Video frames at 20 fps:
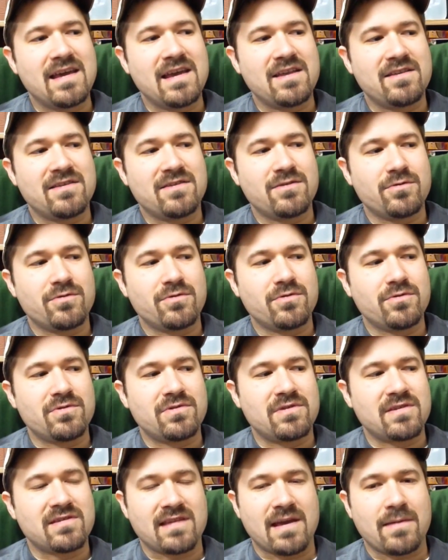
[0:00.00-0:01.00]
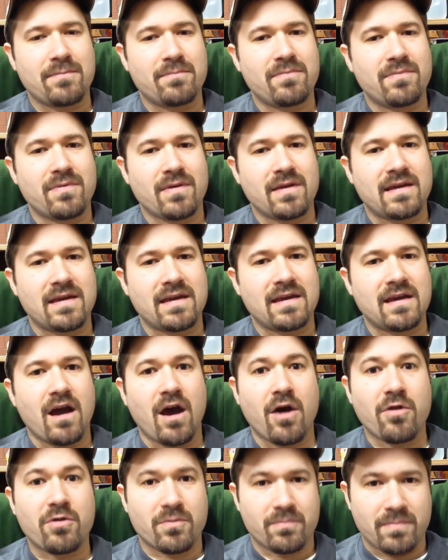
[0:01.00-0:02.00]
into discipling
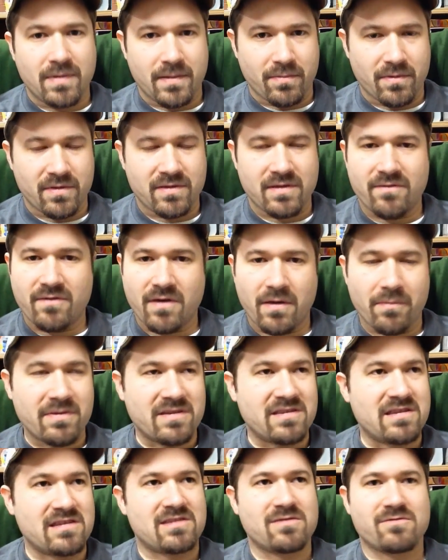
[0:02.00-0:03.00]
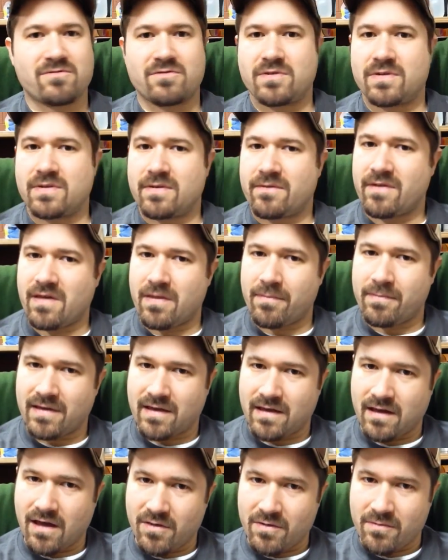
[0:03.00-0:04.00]
other people and developing systems for
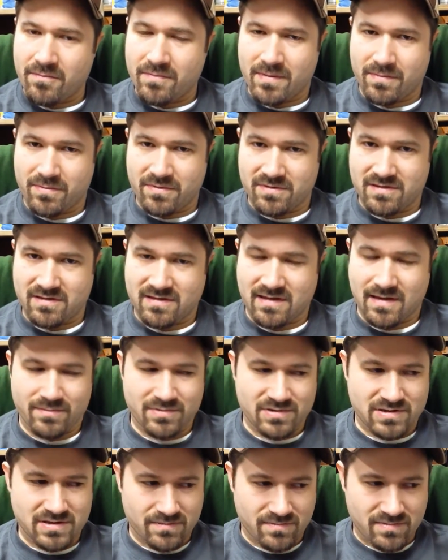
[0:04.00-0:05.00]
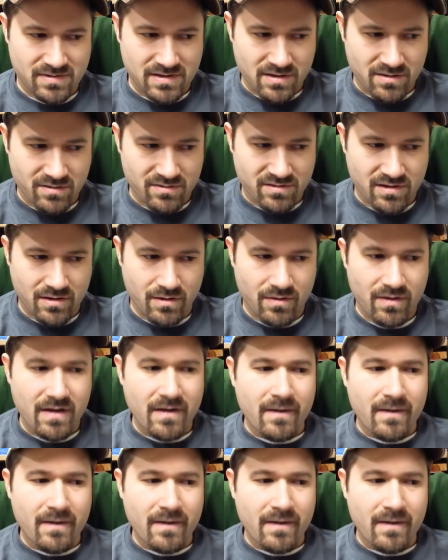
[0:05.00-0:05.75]
developing other people's discipleship? So